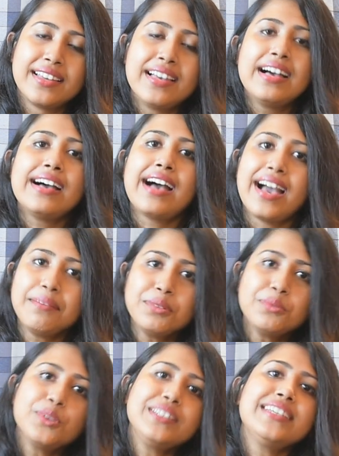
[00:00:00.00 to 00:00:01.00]

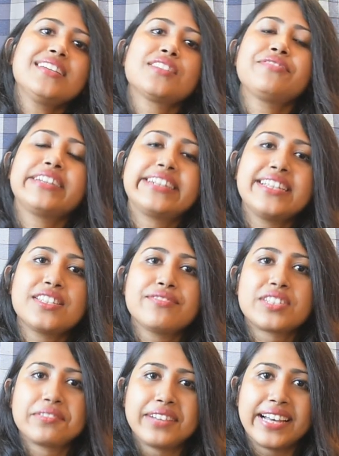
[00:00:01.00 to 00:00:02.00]
Hyperbole is a figurative
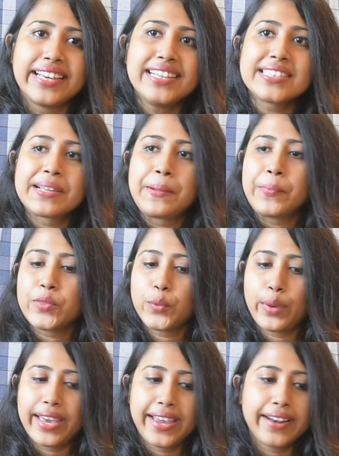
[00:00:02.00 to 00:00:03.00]
device
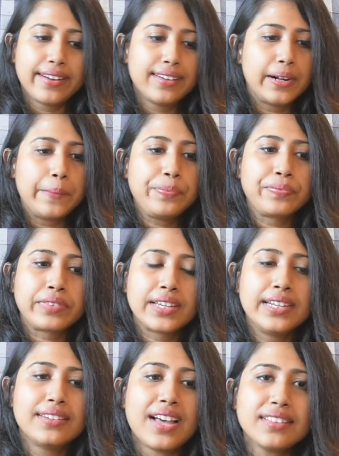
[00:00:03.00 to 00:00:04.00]
where
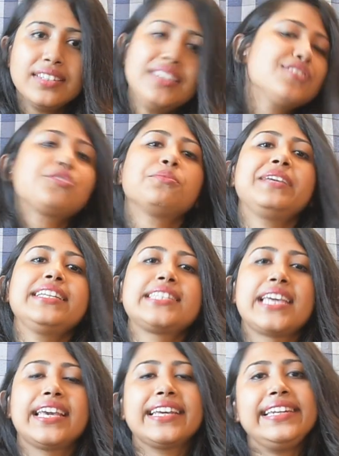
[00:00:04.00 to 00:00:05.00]
nothing is to be
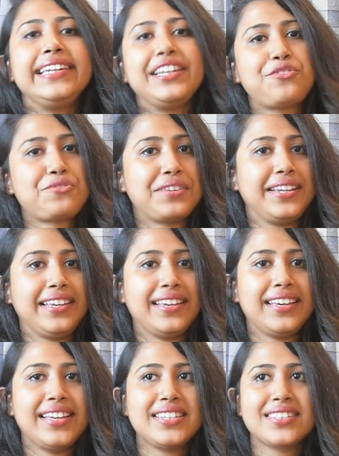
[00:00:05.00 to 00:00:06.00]
taken literally.
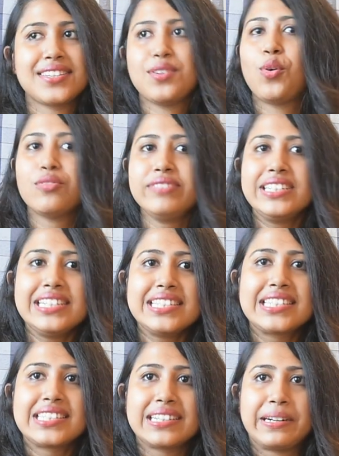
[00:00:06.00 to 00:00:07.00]
It is an
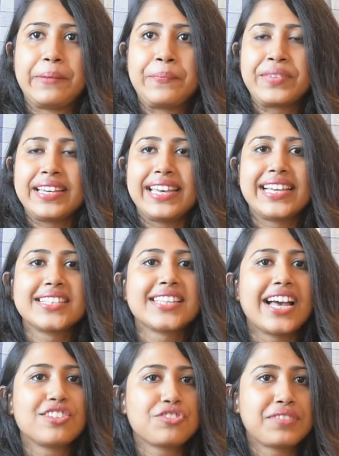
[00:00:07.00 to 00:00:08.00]
obvious
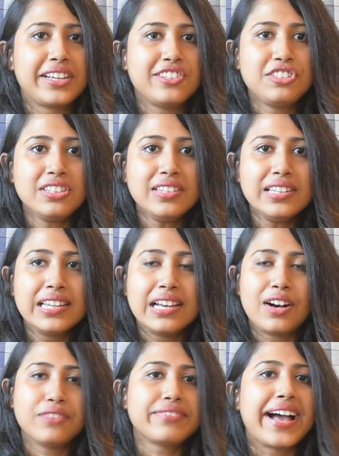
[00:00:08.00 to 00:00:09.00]
exaggeration
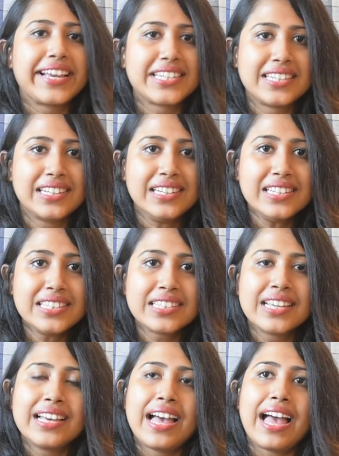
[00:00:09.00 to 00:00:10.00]
of ideas,
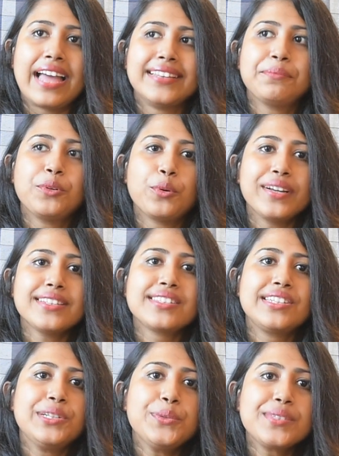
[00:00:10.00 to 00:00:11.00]
and the
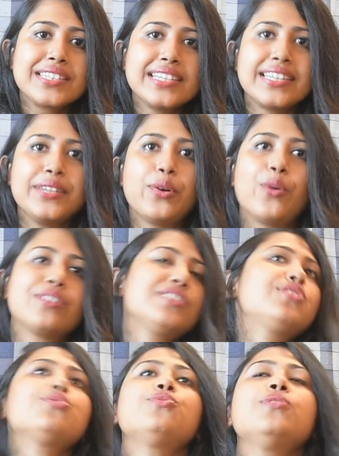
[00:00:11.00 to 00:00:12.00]
poets use it in order
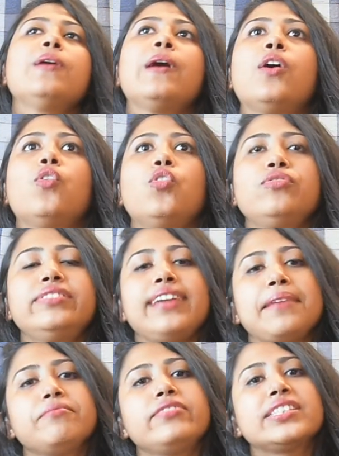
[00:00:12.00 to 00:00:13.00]
to
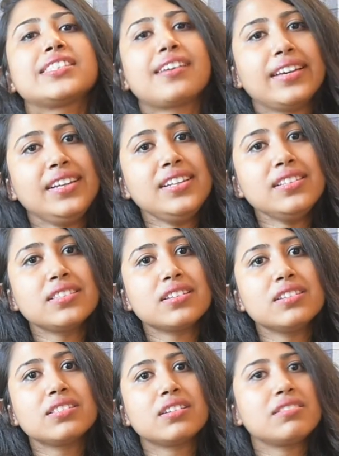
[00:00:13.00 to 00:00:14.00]
overemphasize a
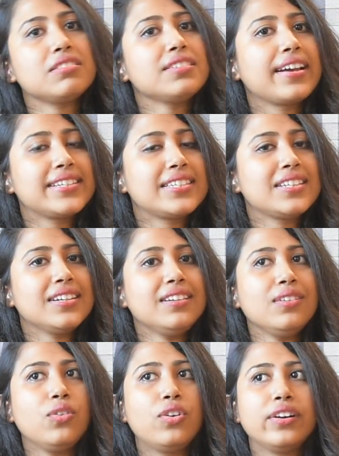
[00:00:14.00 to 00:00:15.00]
certain idea
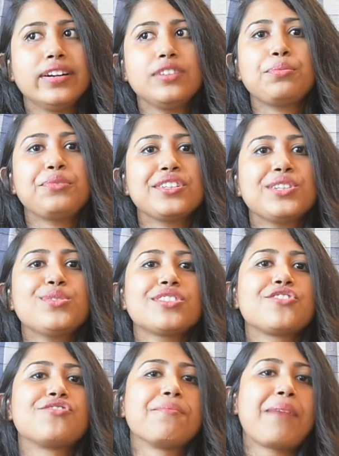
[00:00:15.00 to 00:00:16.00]
or to produce a
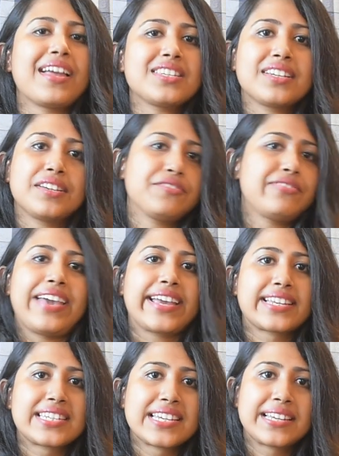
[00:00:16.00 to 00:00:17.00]
dramatic effect.